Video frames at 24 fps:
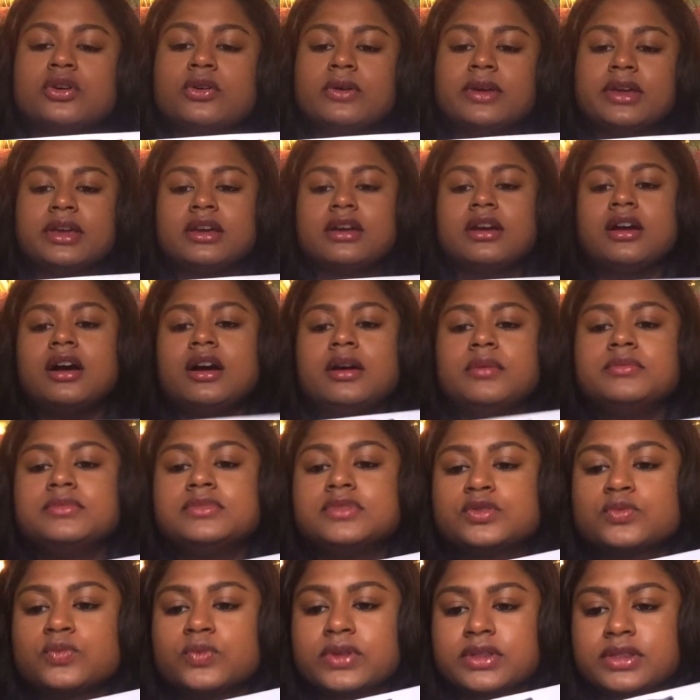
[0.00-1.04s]
it comes
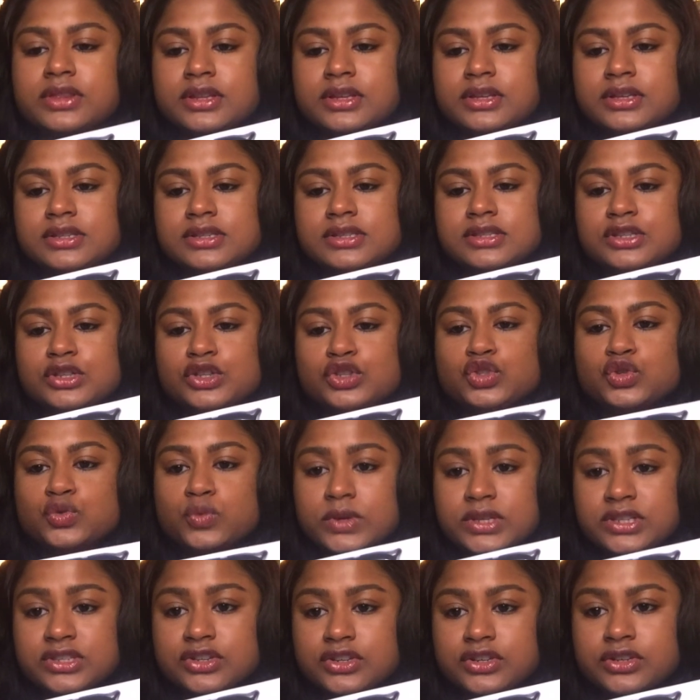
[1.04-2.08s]
with this
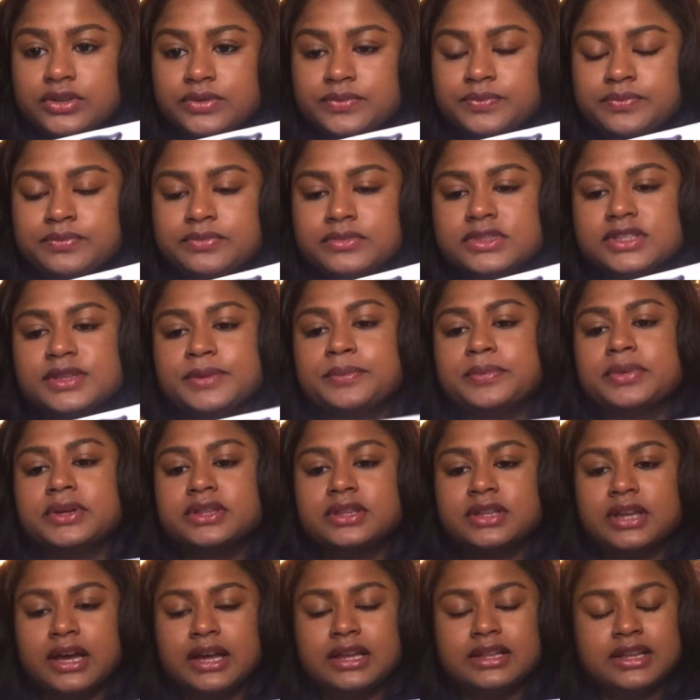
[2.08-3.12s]
tweezer to put the
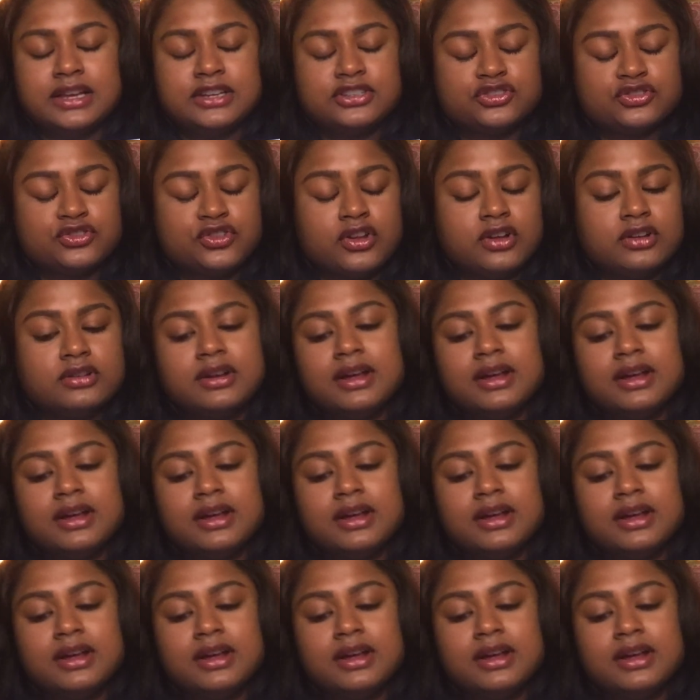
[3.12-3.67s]
eyelashes on.